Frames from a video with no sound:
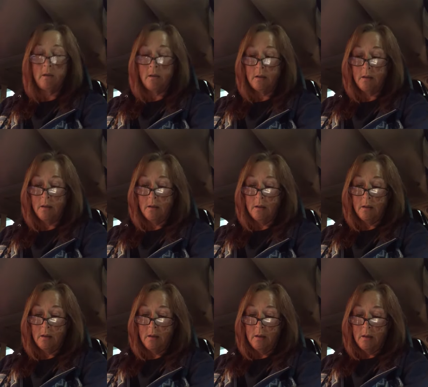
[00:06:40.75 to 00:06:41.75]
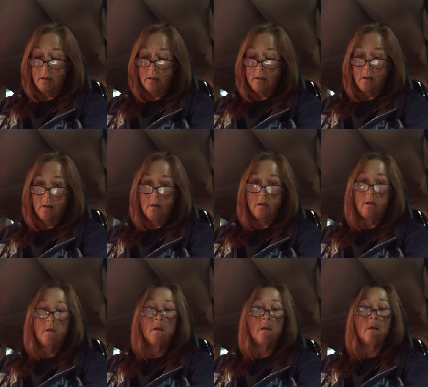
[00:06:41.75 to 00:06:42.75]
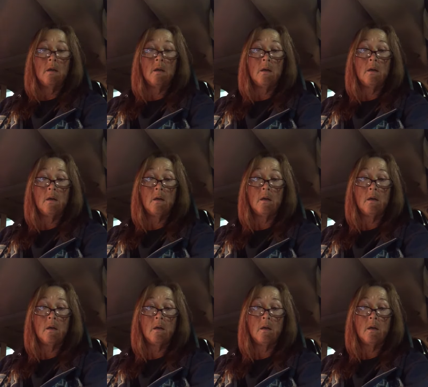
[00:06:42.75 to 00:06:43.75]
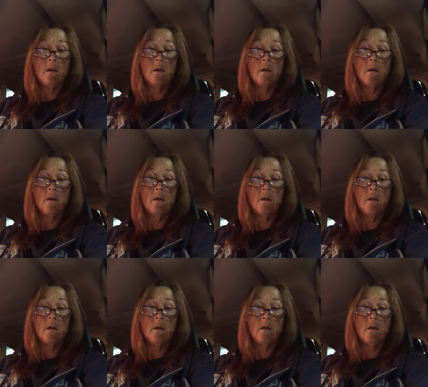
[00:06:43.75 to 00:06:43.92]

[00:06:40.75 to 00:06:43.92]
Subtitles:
[no speech]